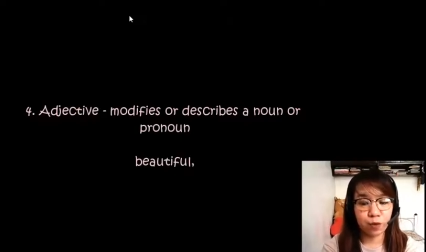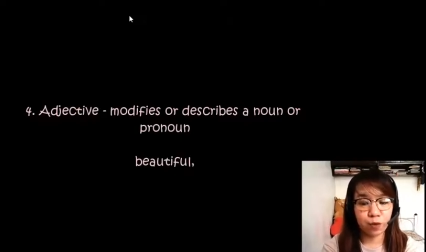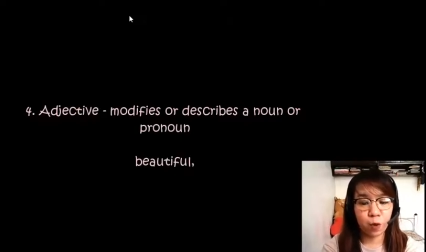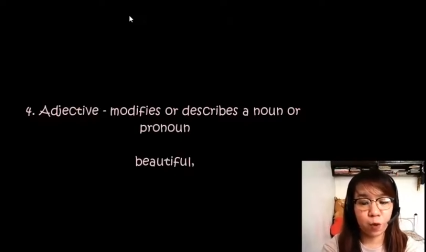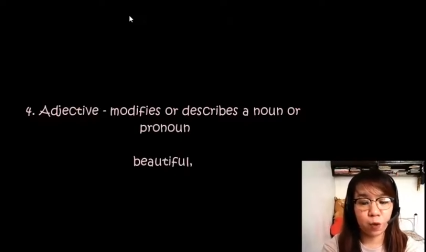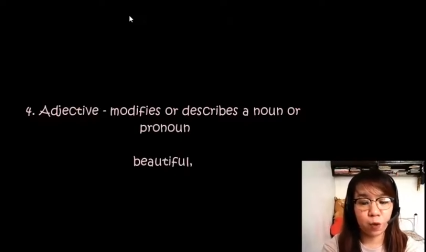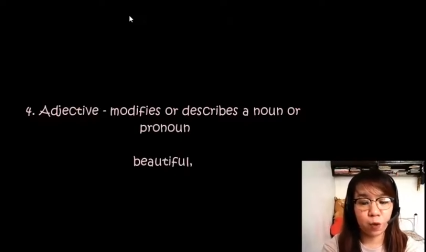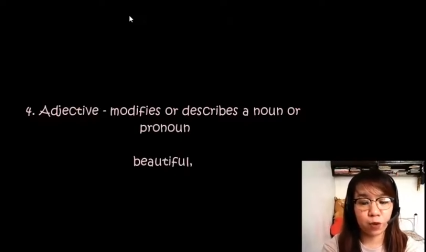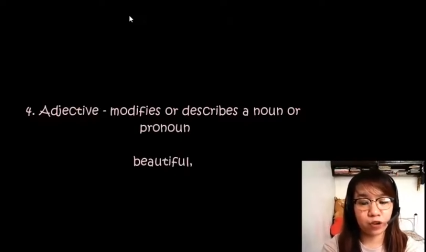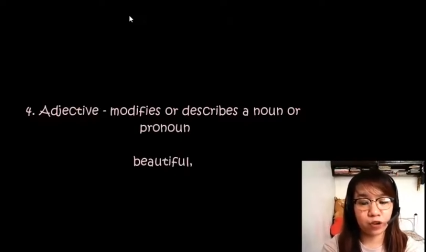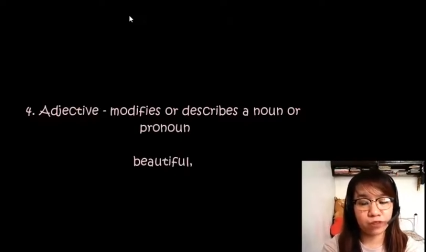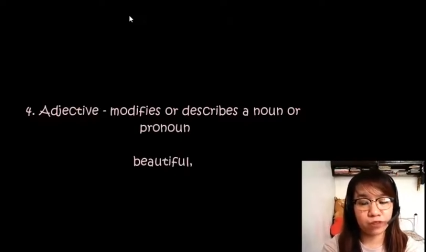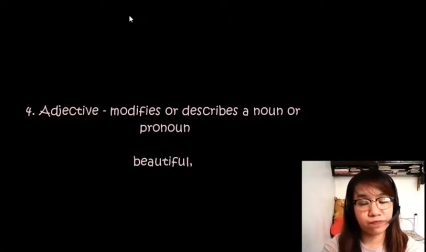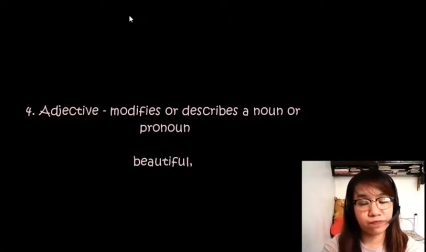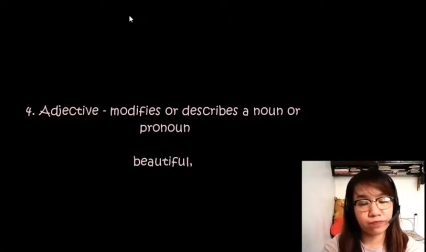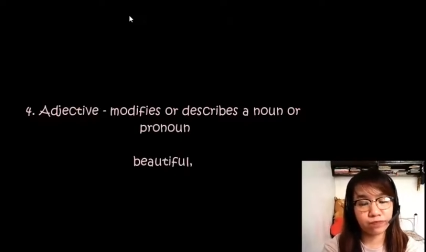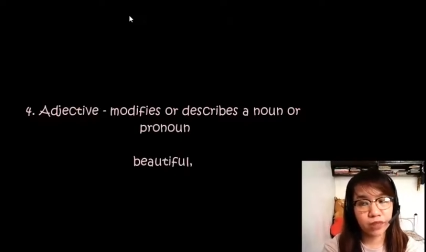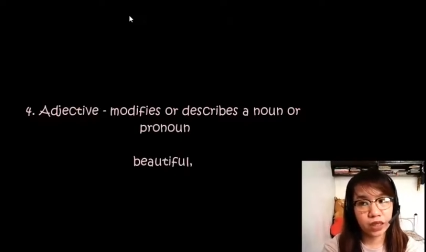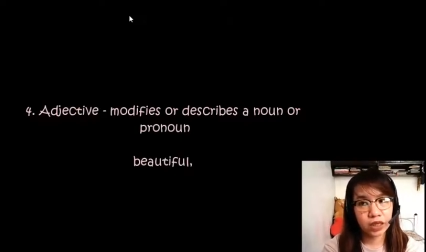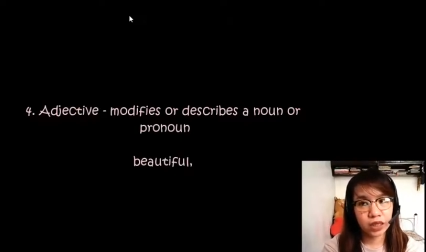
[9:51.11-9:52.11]
or
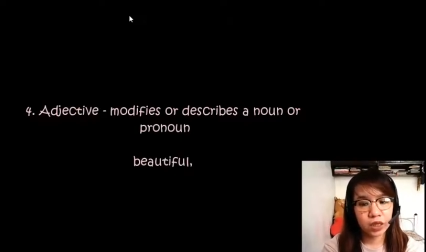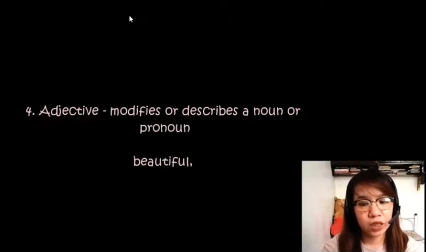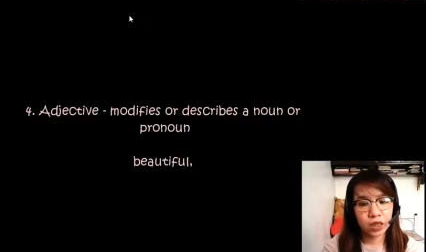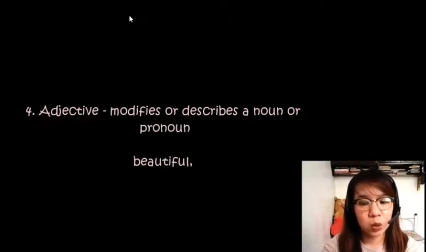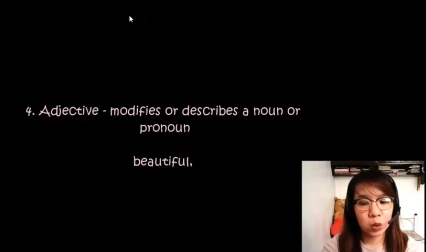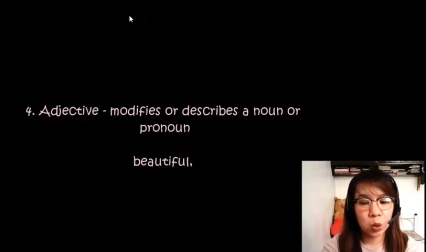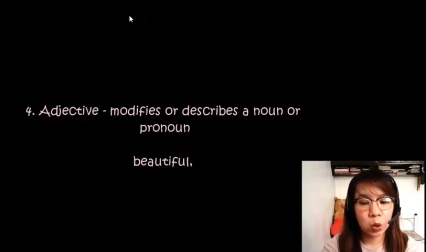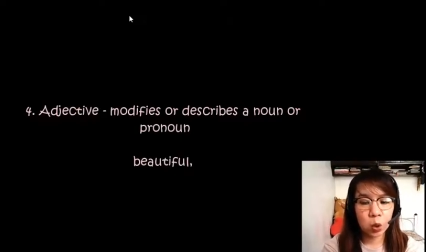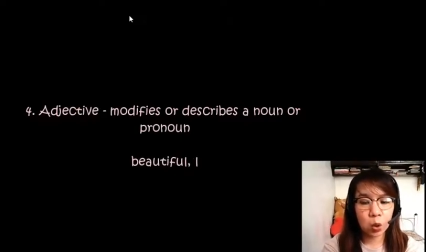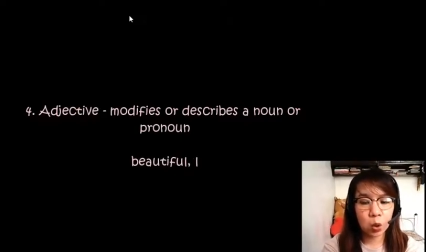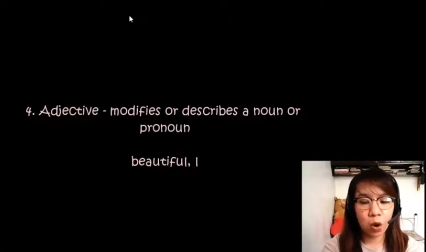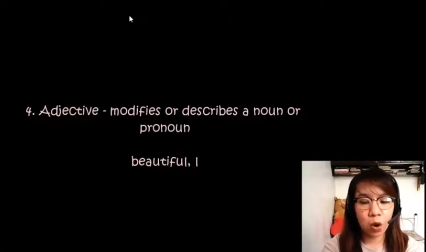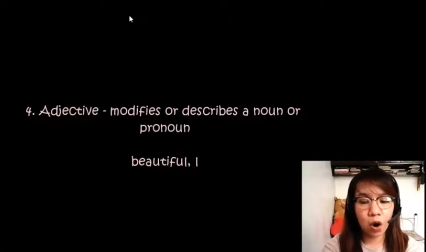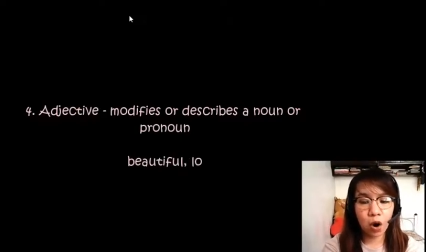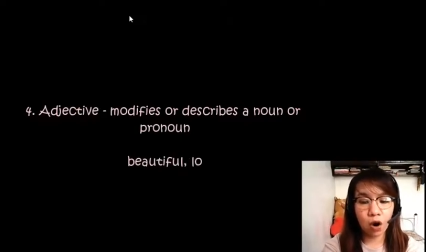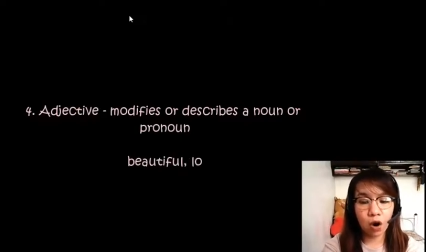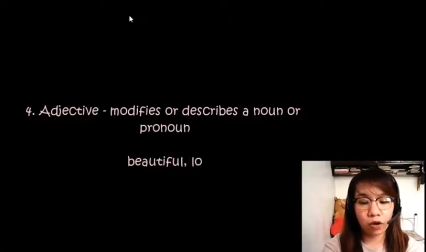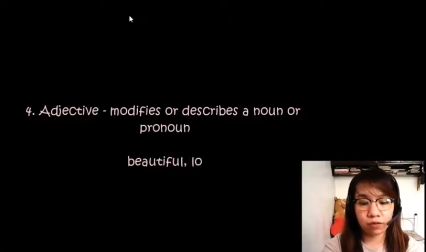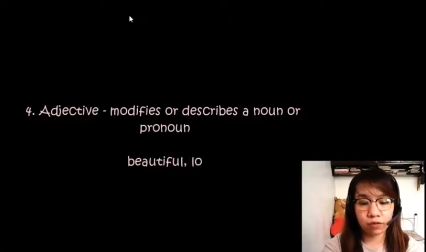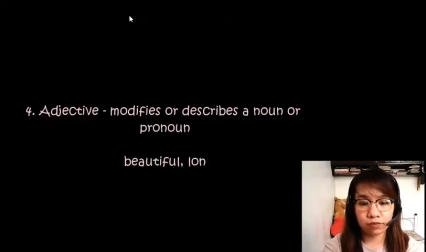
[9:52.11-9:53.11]

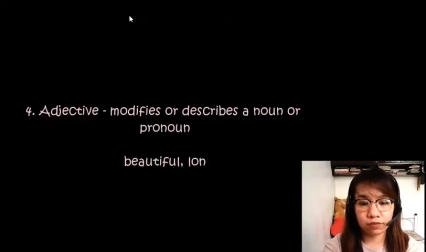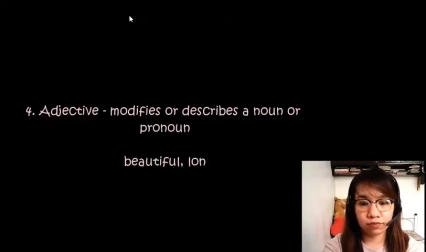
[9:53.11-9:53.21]
long.